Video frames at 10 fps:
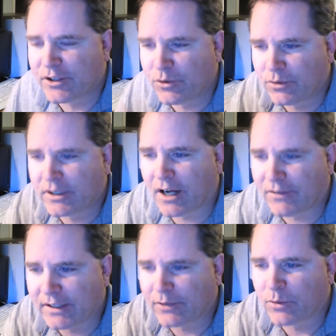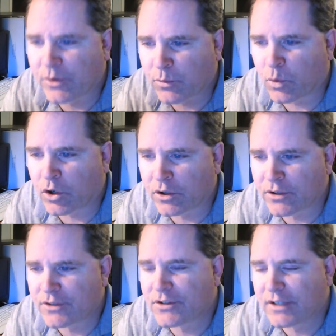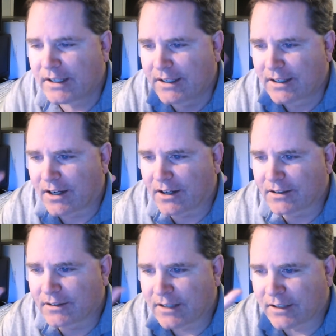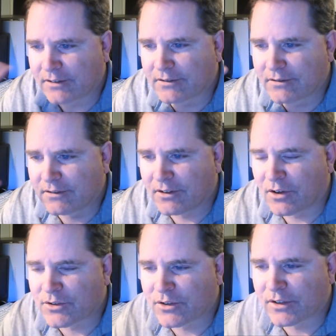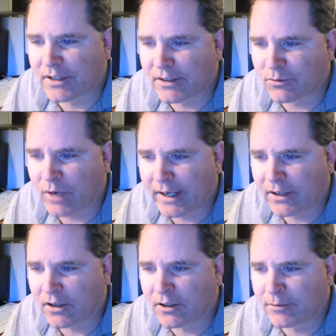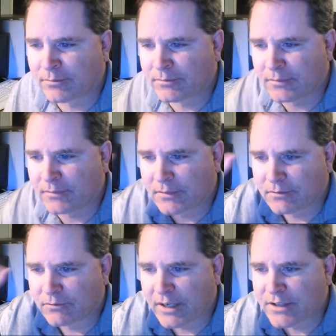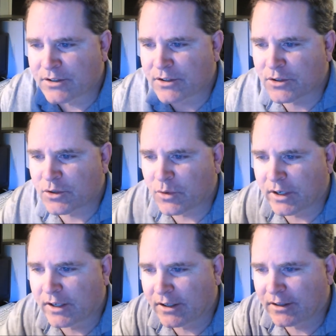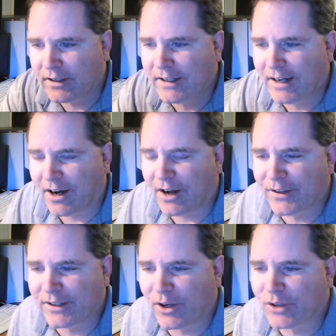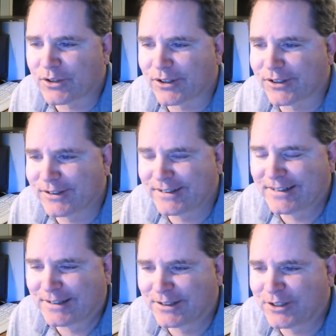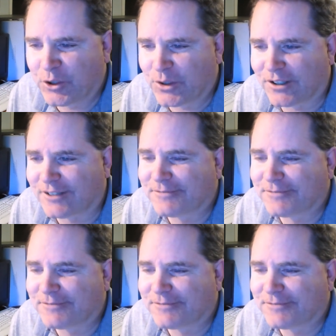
You covenant with words and also the right arm raised to the square on the altar. Cool.